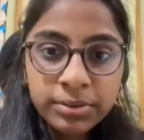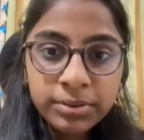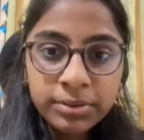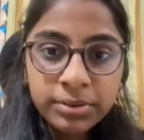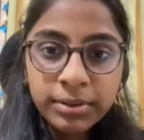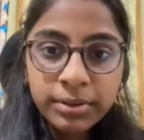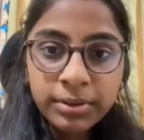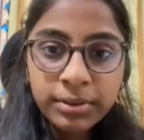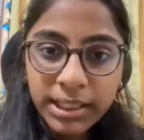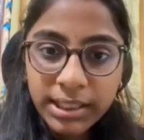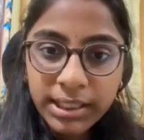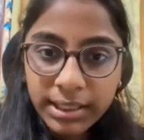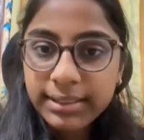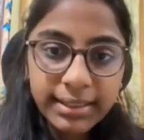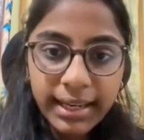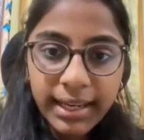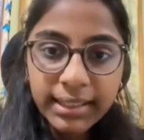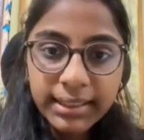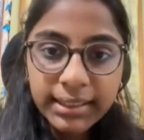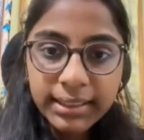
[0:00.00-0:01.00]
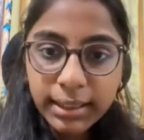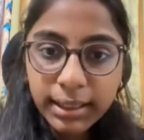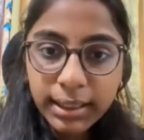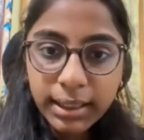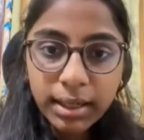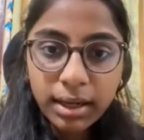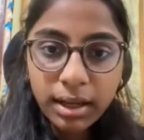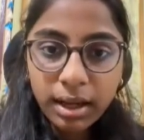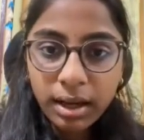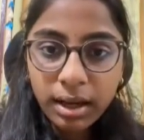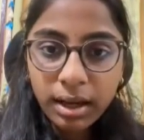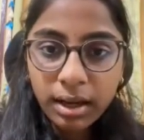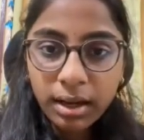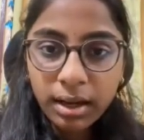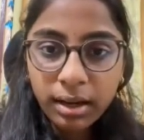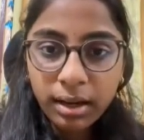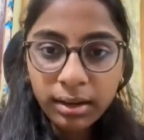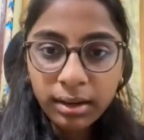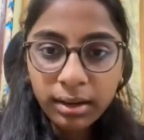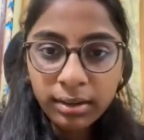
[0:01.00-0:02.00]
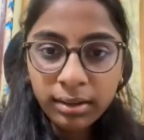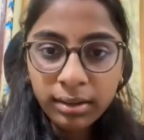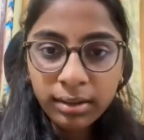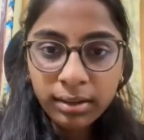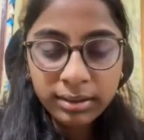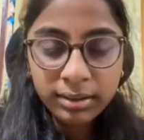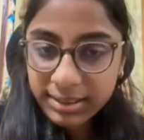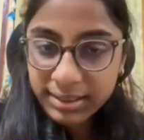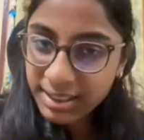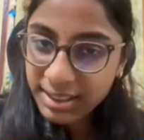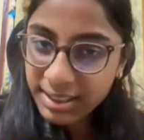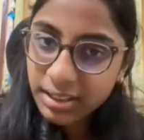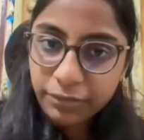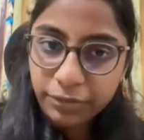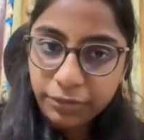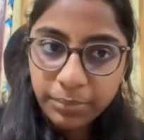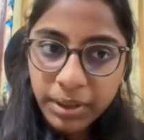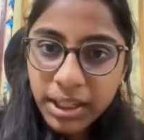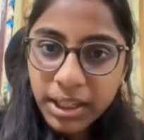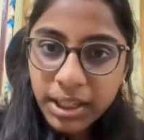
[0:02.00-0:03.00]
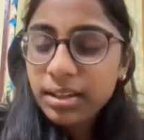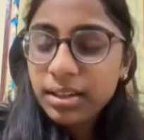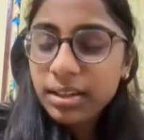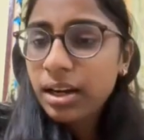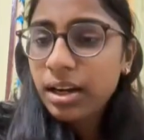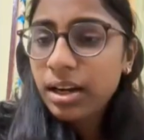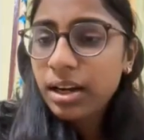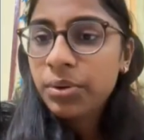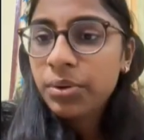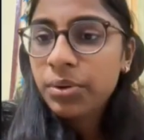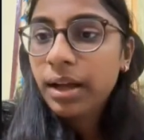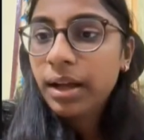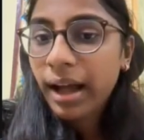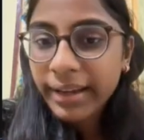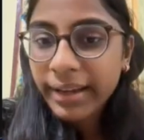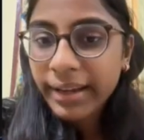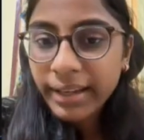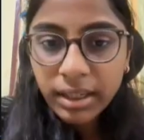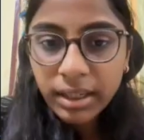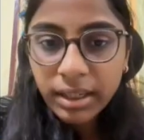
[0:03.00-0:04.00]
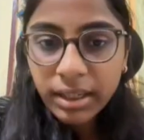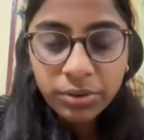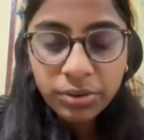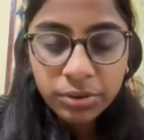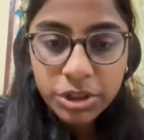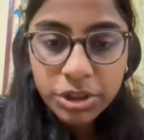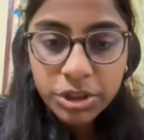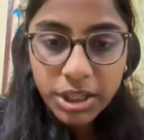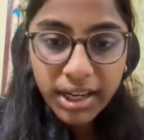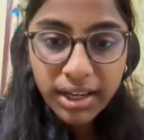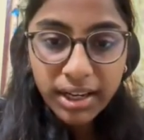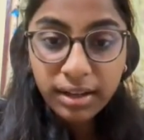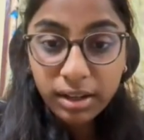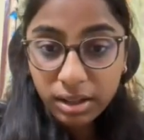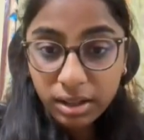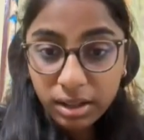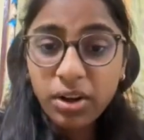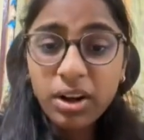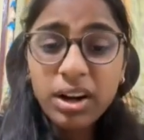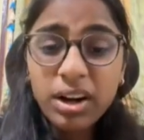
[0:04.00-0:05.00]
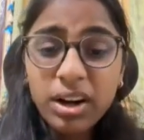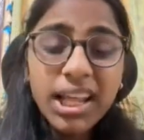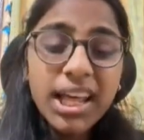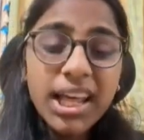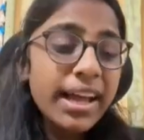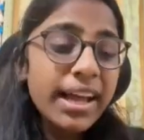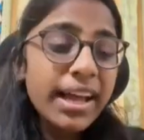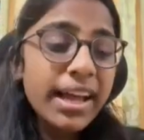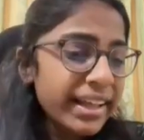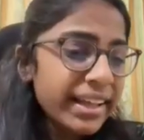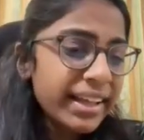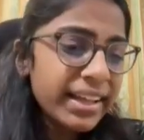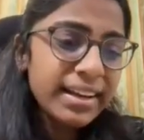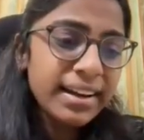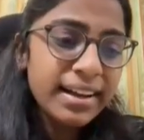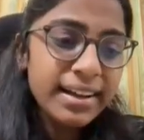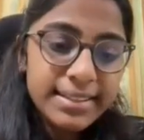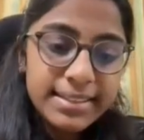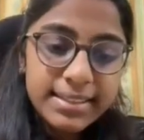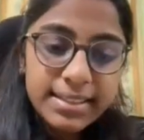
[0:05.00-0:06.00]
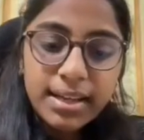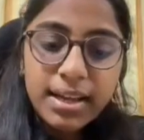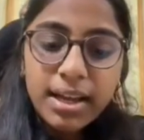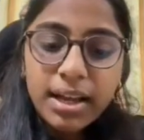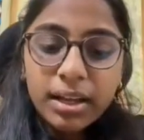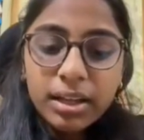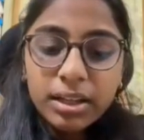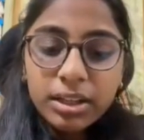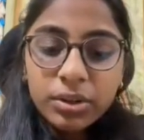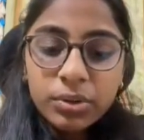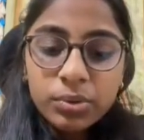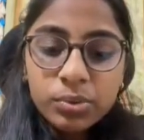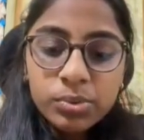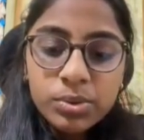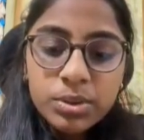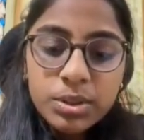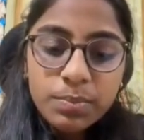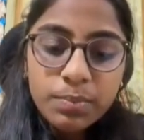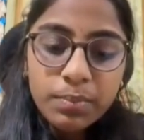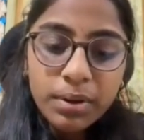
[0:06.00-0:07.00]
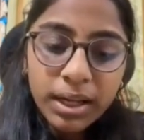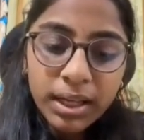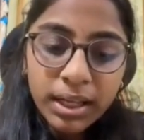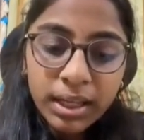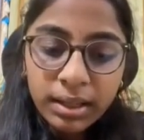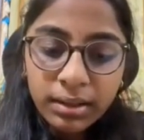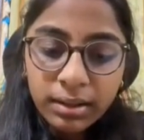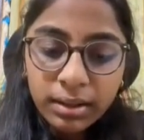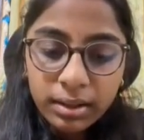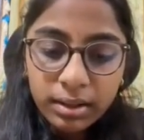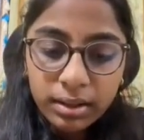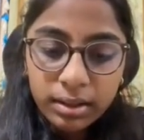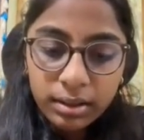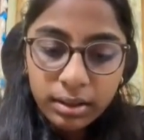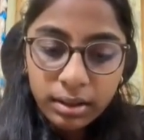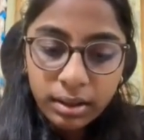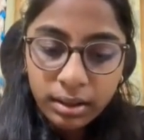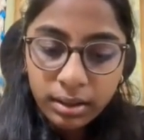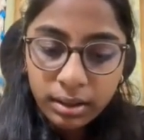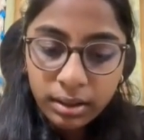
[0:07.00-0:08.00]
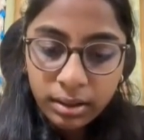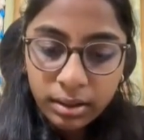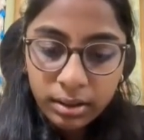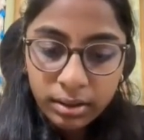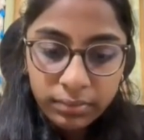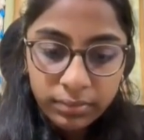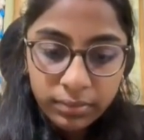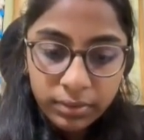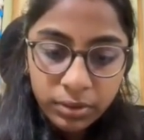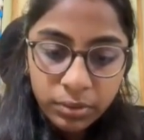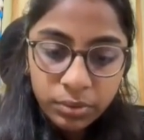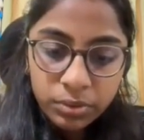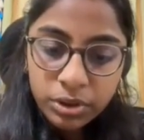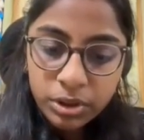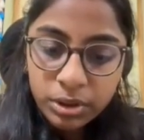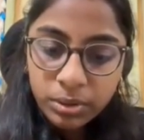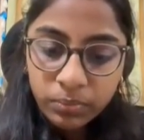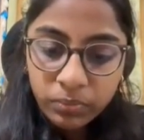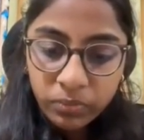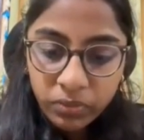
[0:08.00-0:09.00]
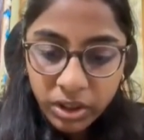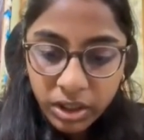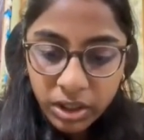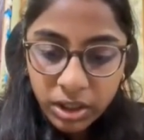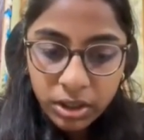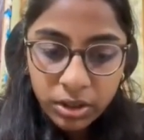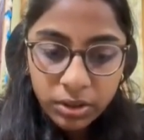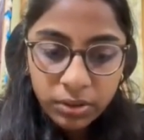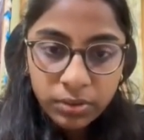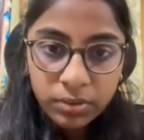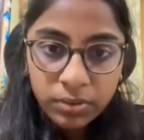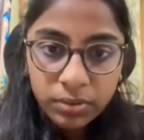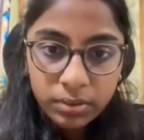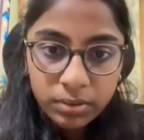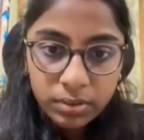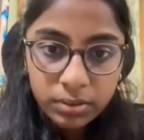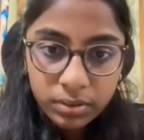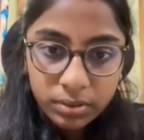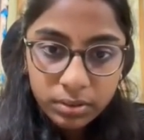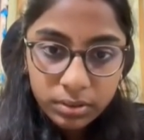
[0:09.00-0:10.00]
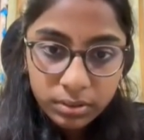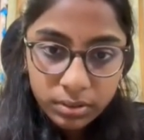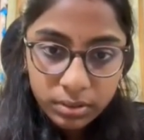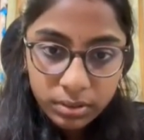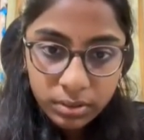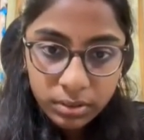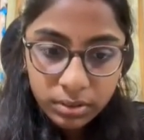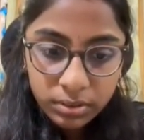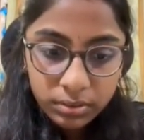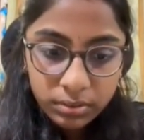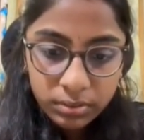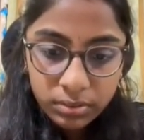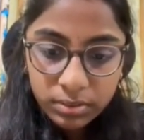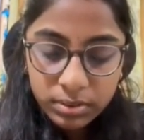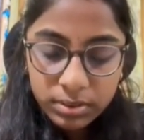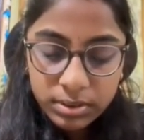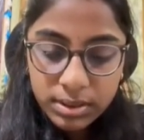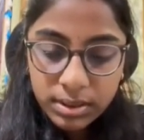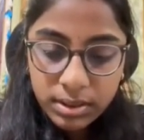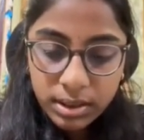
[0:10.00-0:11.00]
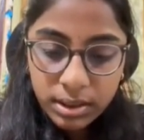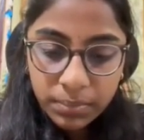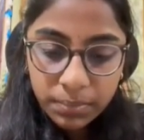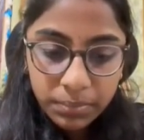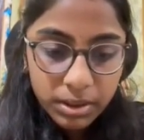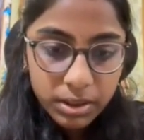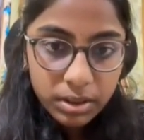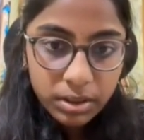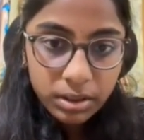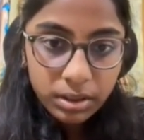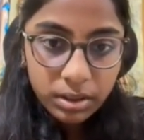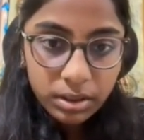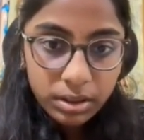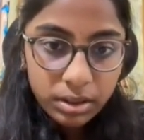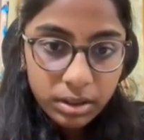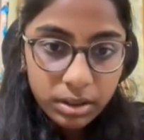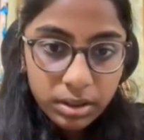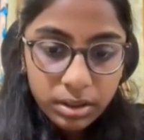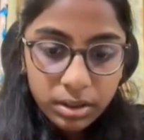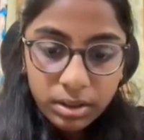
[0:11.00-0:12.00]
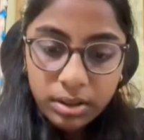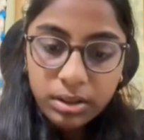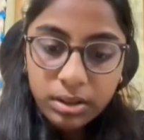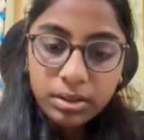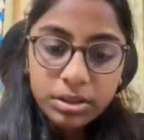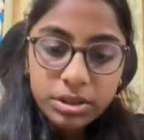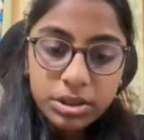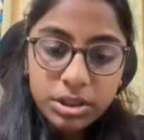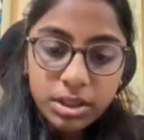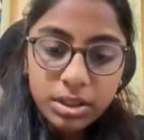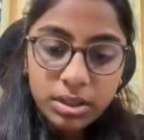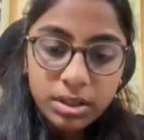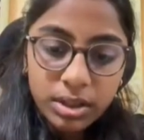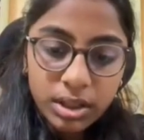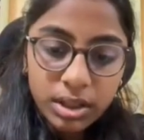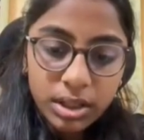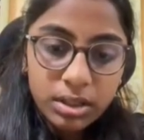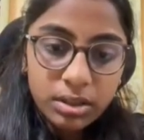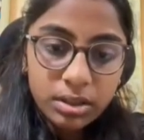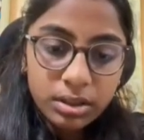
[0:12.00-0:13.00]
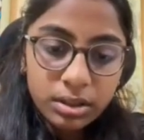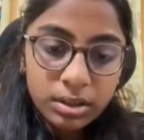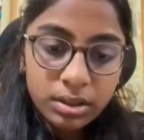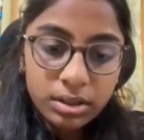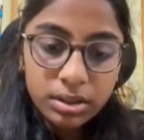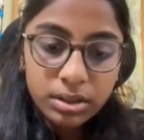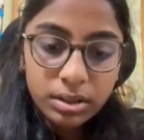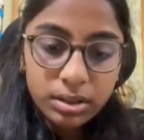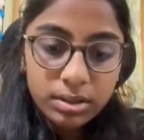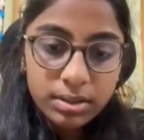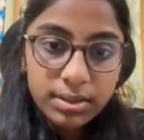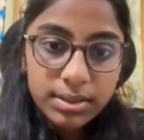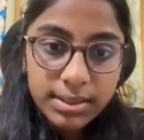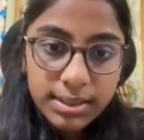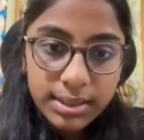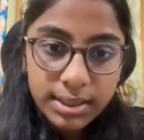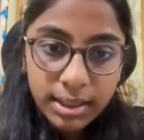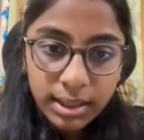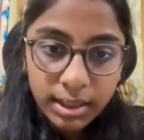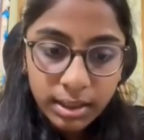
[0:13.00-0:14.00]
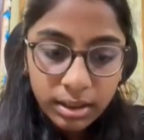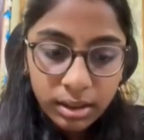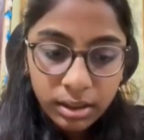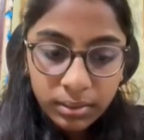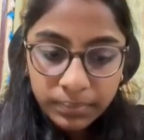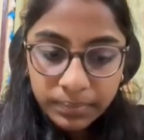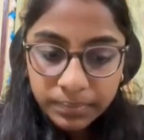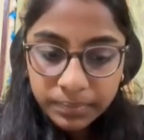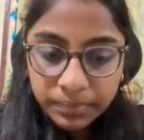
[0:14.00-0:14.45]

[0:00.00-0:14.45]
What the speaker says: it has created a skill for me. Now I can go to Claude and I can ask, use my YouTube video script generator skill